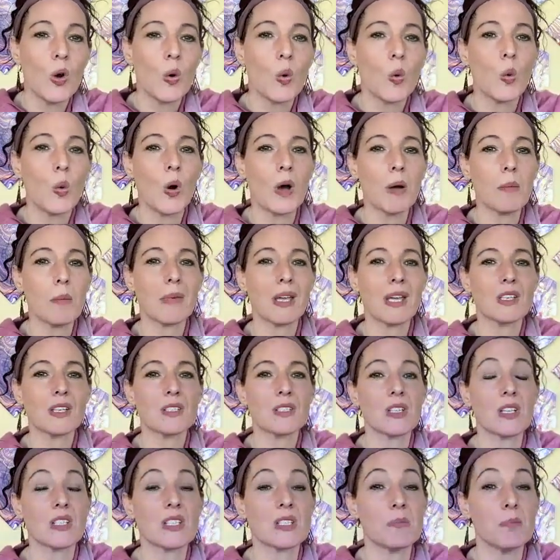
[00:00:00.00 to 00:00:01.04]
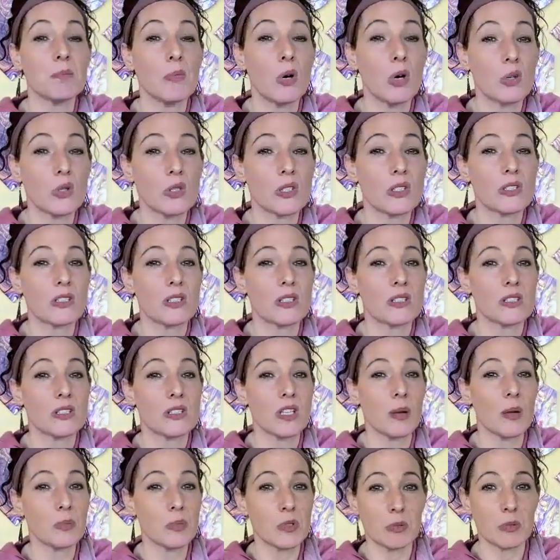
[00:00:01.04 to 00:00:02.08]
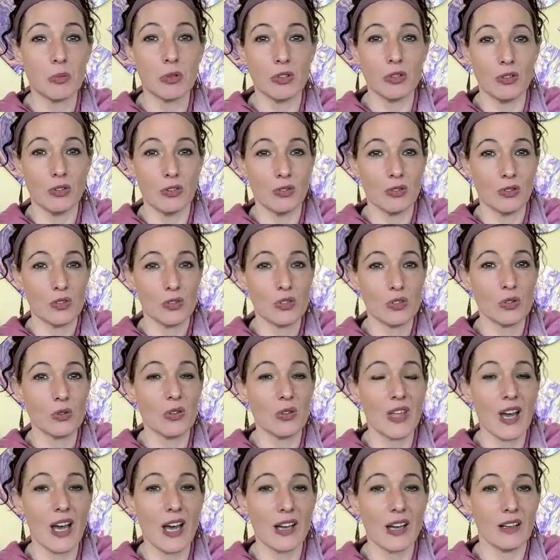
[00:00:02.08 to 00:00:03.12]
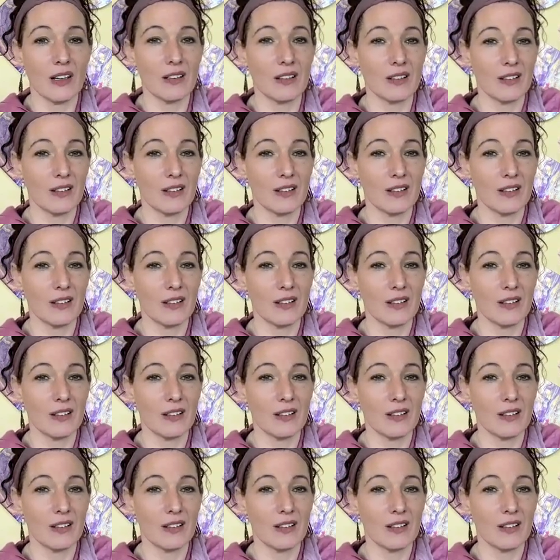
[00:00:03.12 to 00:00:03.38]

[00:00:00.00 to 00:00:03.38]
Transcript: what makes us most susceptible to that.